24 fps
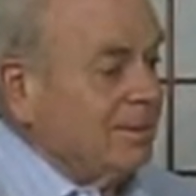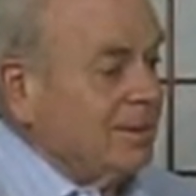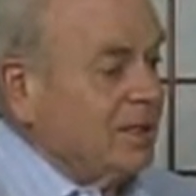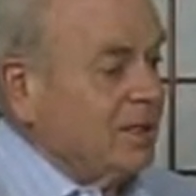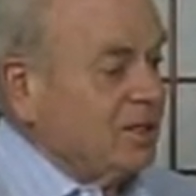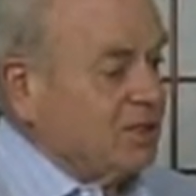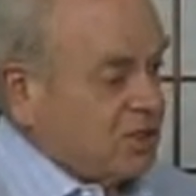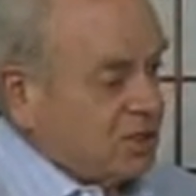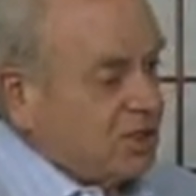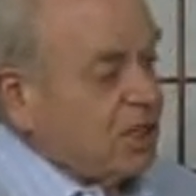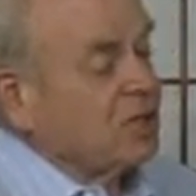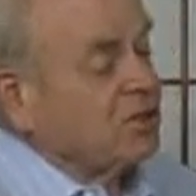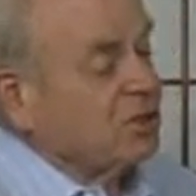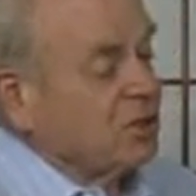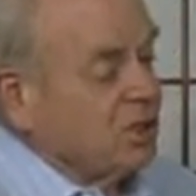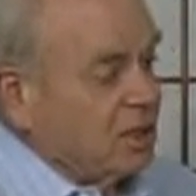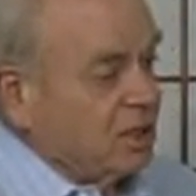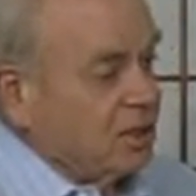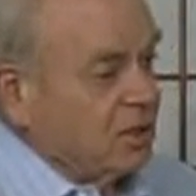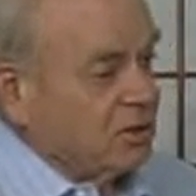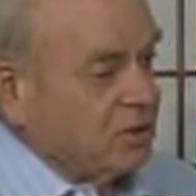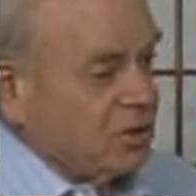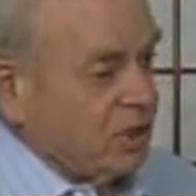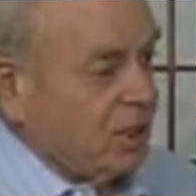discussion
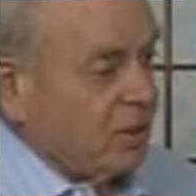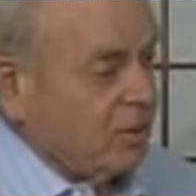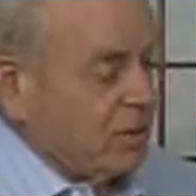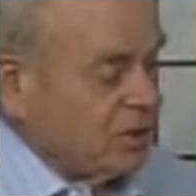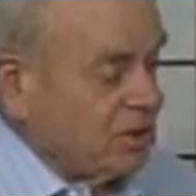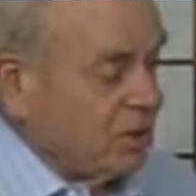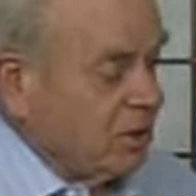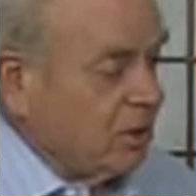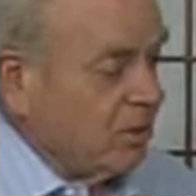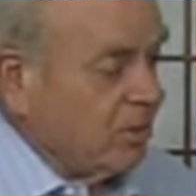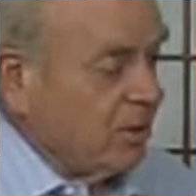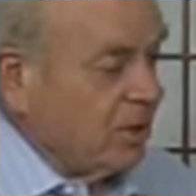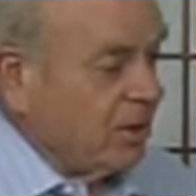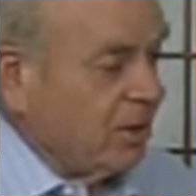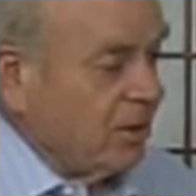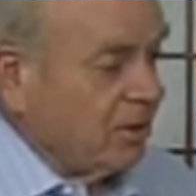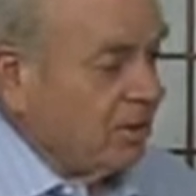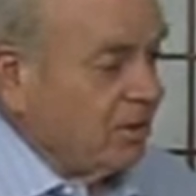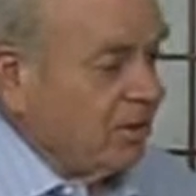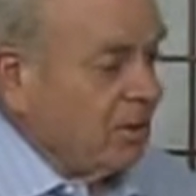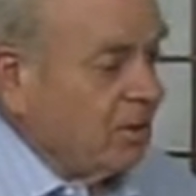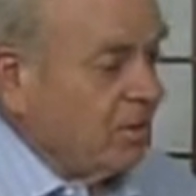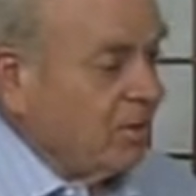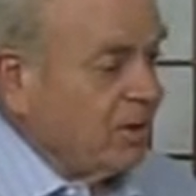did go sideways a little bit here
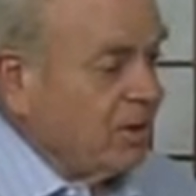and there,